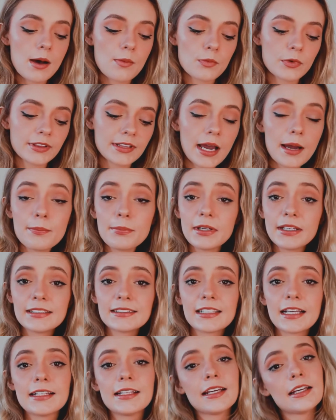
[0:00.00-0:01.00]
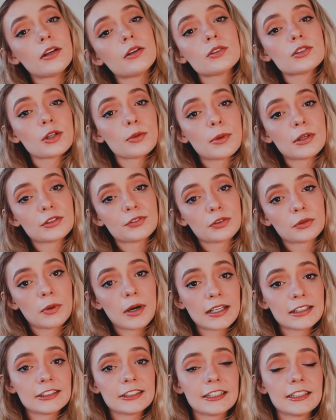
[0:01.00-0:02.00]
With that being said, thank you so much for
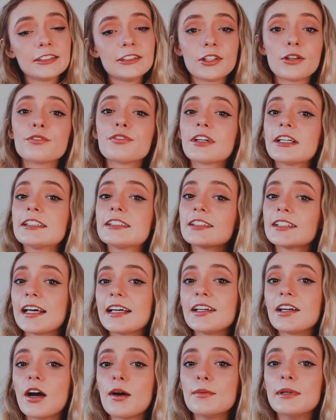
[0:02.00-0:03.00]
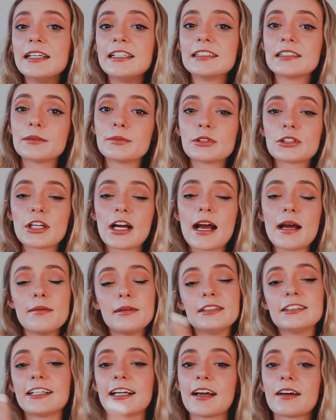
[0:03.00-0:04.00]
watching. Don't forget to like, comment, and subscribe,
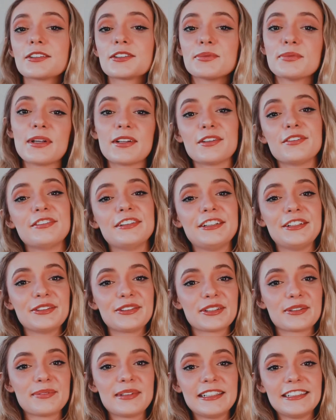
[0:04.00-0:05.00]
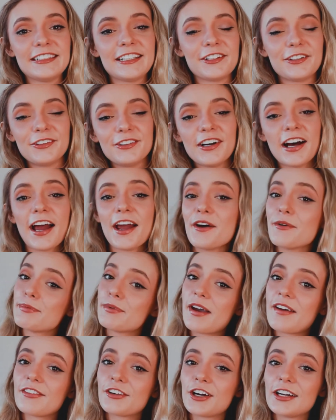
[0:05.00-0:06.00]
and check out some other videos on my channel. I hope
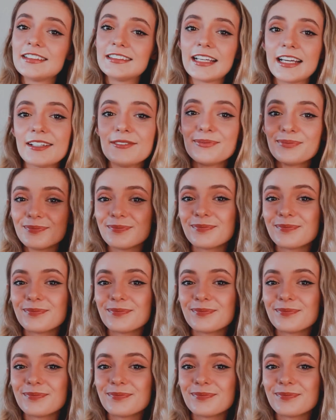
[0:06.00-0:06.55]
you have a great day.